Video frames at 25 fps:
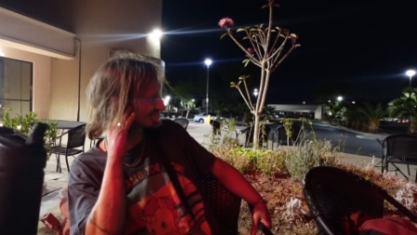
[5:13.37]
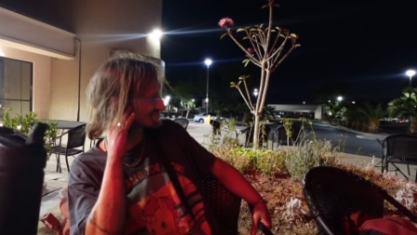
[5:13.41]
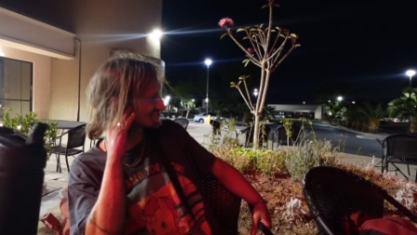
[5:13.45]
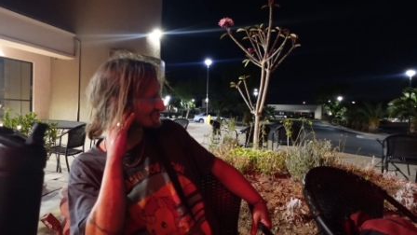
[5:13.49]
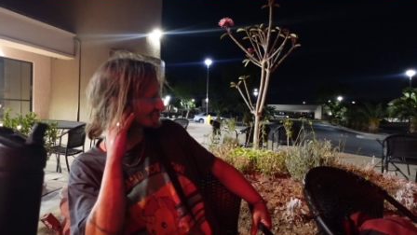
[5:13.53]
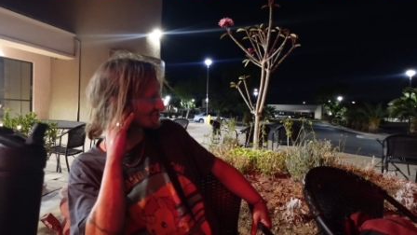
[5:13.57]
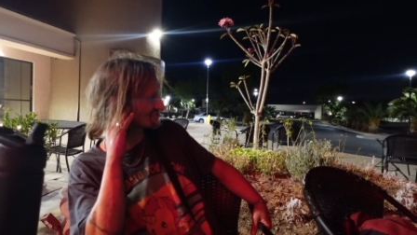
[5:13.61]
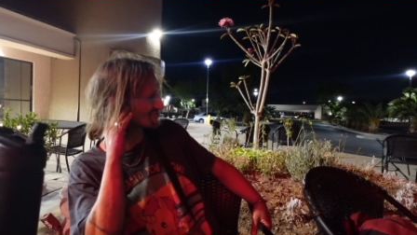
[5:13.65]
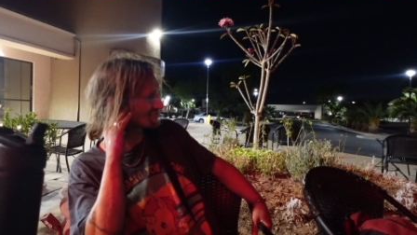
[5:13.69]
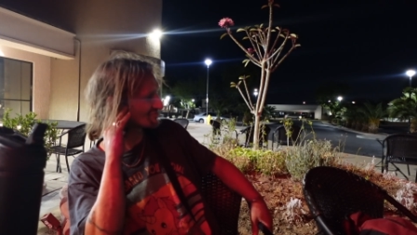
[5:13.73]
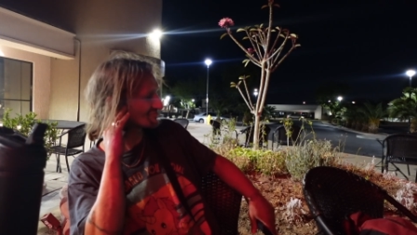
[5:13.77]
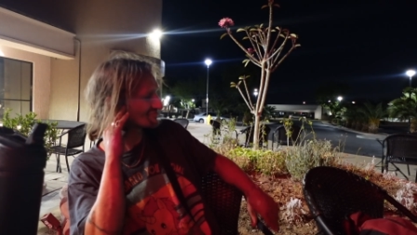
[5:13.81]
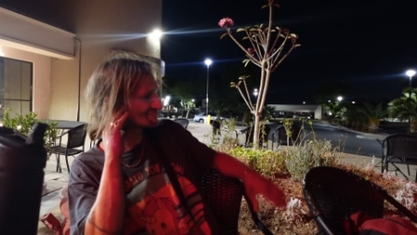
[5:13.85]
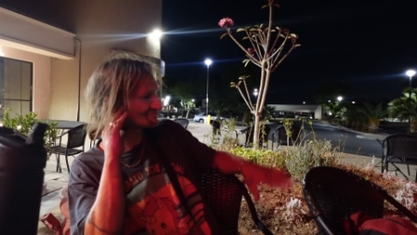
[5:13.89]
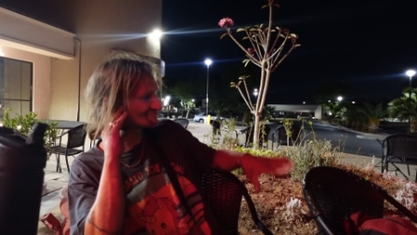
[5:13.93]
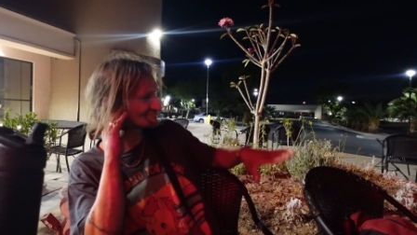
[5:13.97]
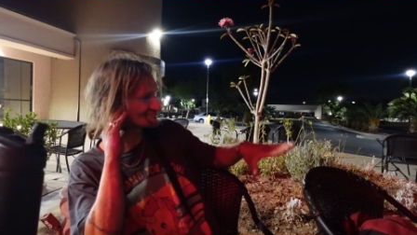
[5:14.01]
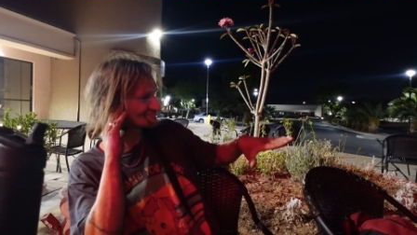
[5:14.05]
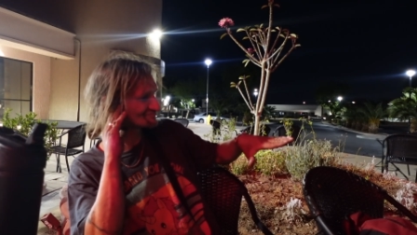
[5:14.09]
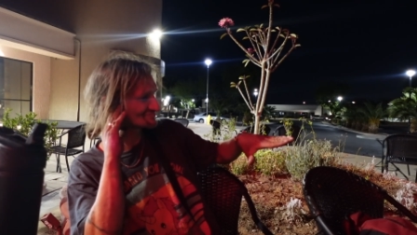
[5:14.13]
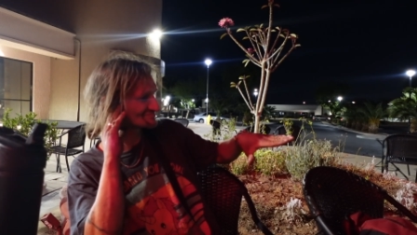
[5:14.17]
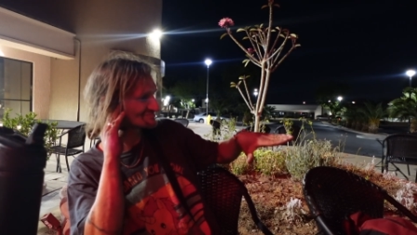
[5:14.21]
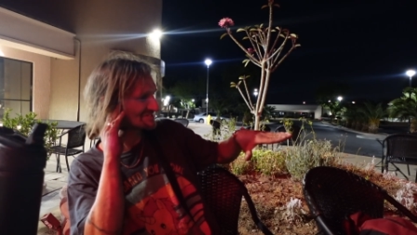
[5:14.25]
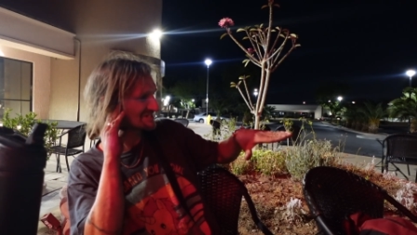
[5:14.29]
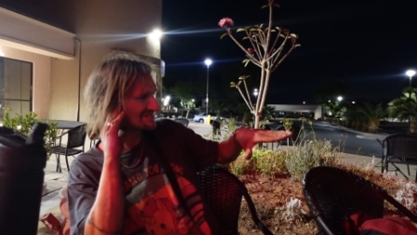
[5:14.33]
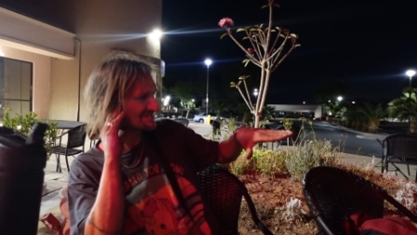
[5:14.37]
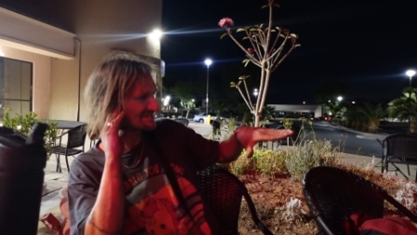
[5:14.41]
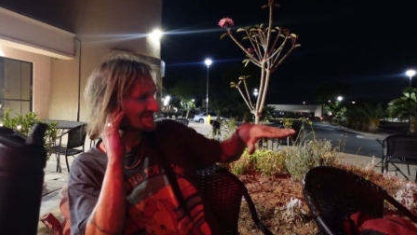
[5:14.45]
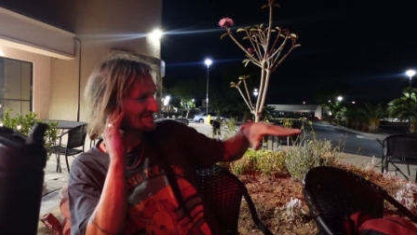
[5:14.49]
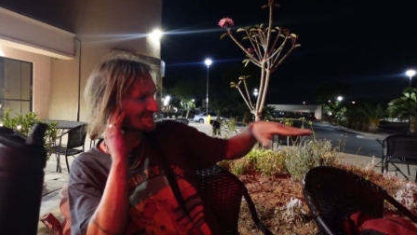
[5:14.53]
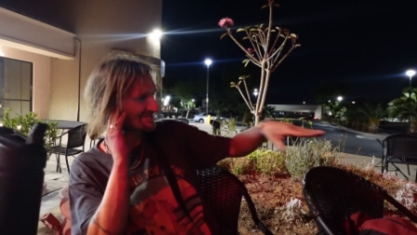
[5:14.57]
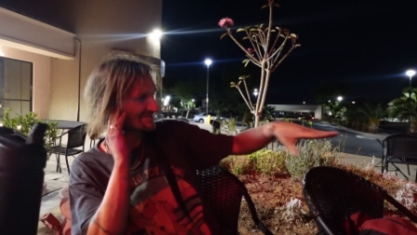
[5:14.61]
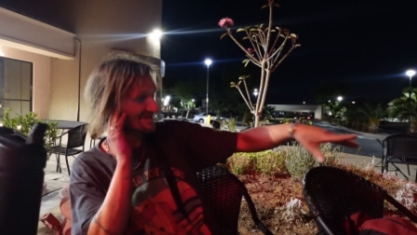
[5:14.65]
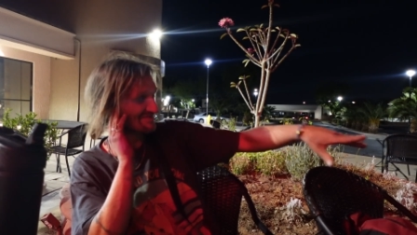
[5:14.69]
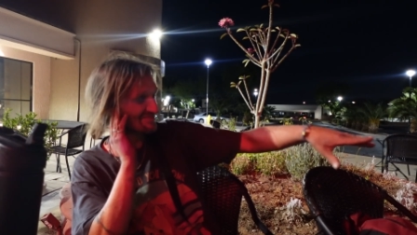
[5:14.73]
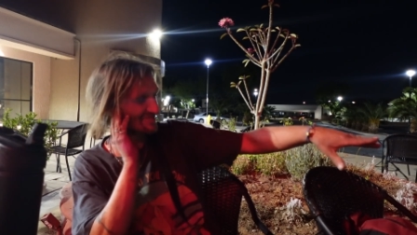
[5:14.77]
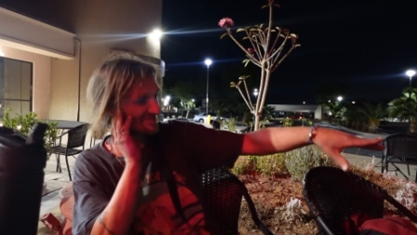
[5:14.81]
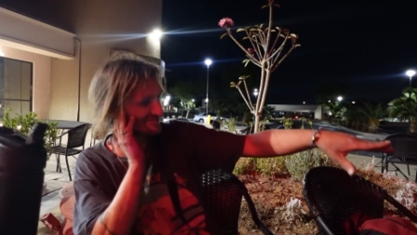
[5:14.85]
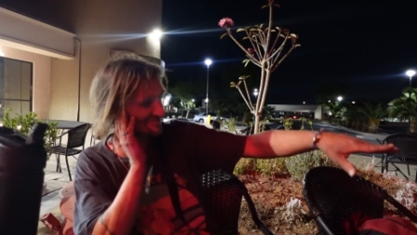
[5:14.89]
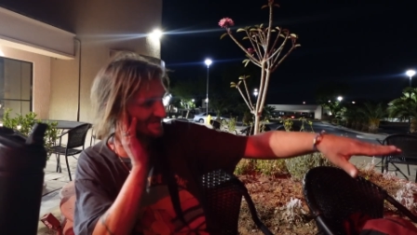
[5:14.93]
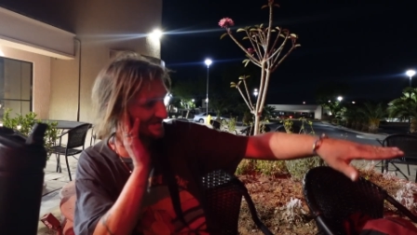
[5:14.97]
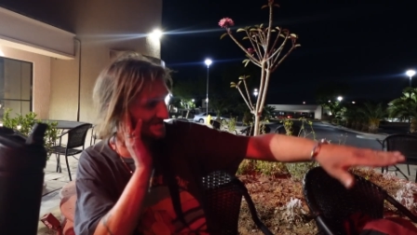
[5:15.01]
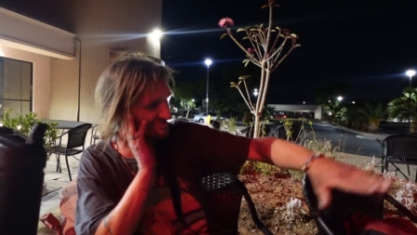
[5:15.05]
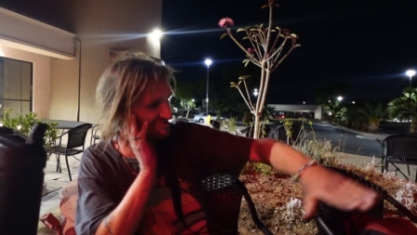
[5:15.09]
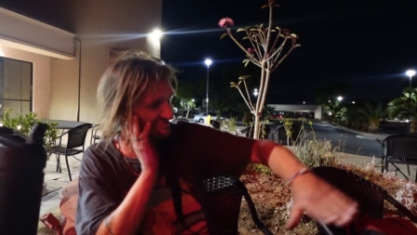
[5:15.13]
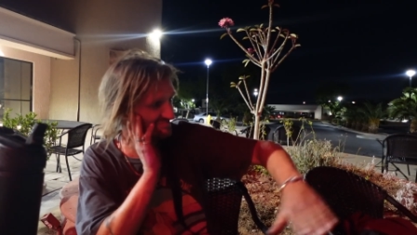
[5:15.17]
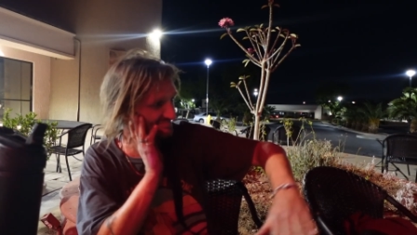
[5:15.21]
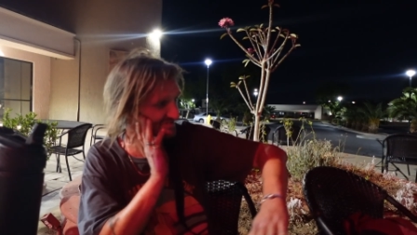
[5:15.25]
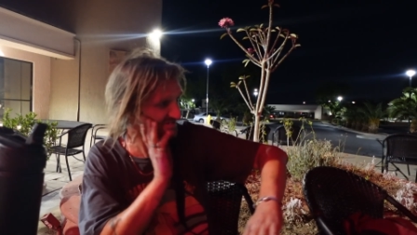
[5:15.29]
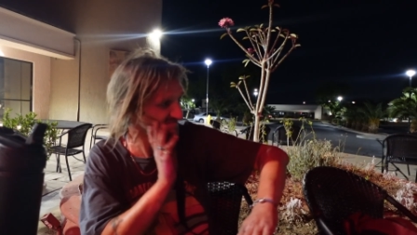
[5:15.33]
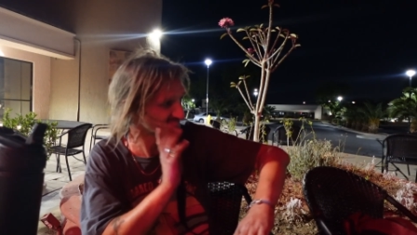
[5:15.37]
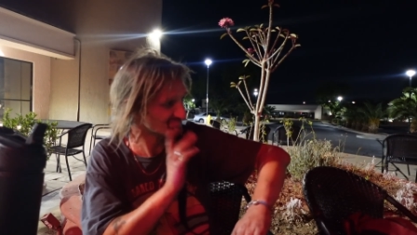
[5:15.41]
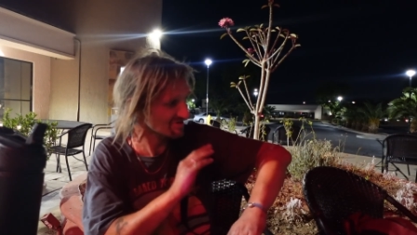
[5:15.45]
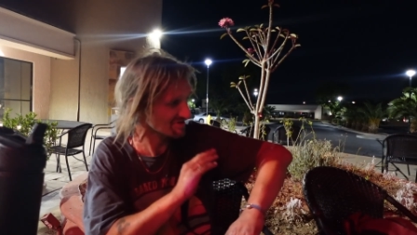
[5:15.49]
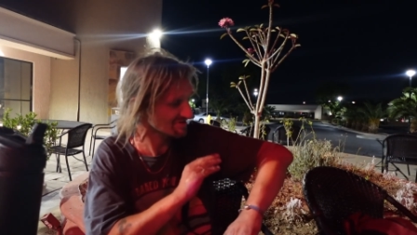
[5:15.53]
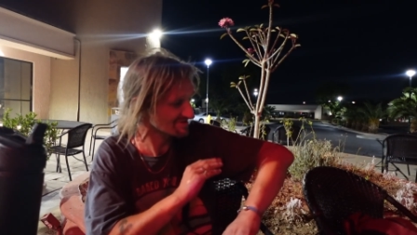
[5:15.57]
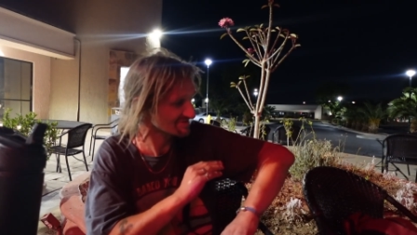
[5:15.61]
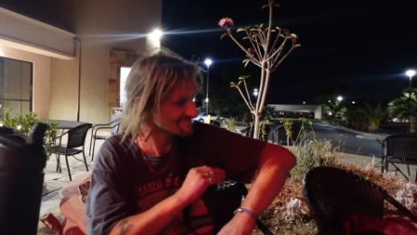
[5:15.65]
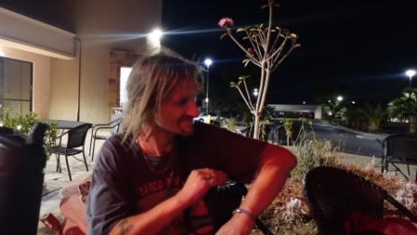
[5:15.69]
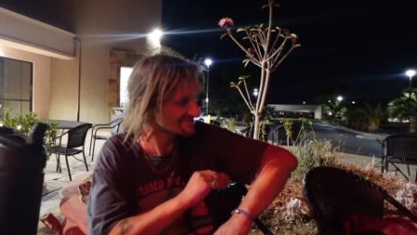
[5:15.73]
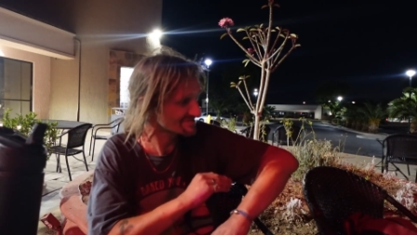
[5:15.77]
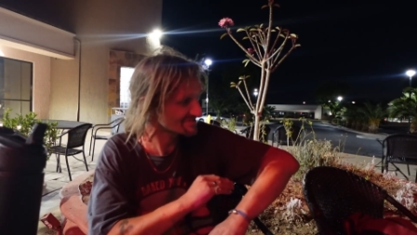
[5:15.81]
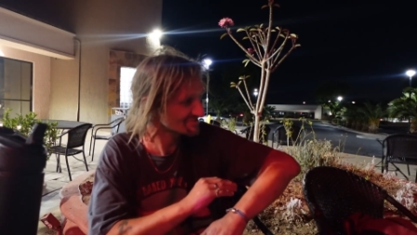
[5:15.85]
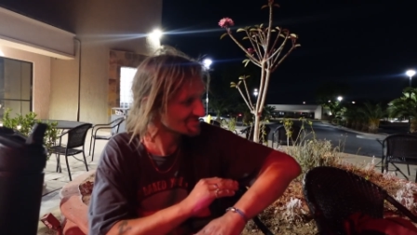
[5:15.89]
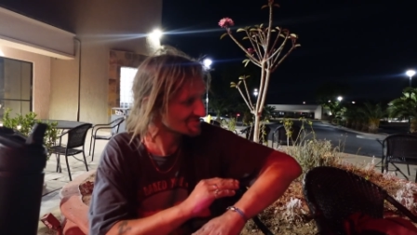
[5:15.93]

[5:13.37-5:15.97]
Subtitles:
So, and I think that's a big part of it.